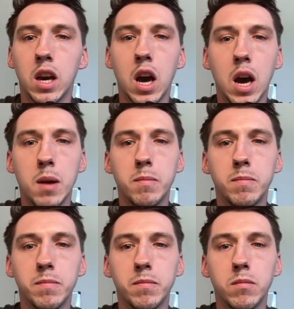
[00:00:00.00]

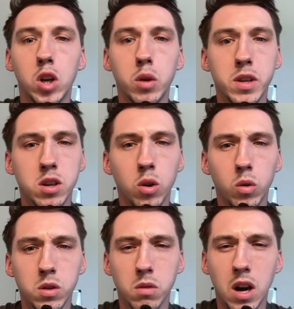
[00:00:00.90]
Lewis
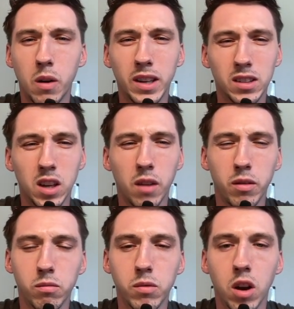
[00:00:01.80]
Hall as well. He's
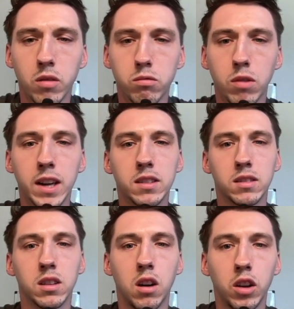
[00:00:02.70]
another kind of
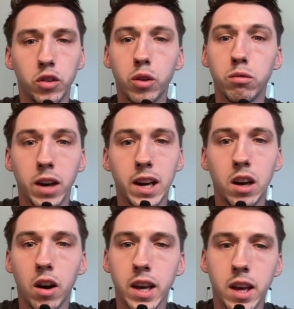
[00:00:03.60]
risk. I do really
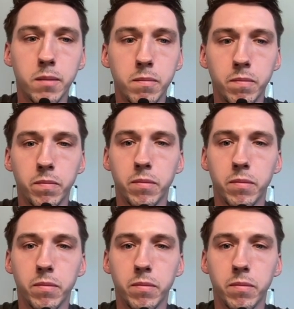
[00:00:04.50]
like him.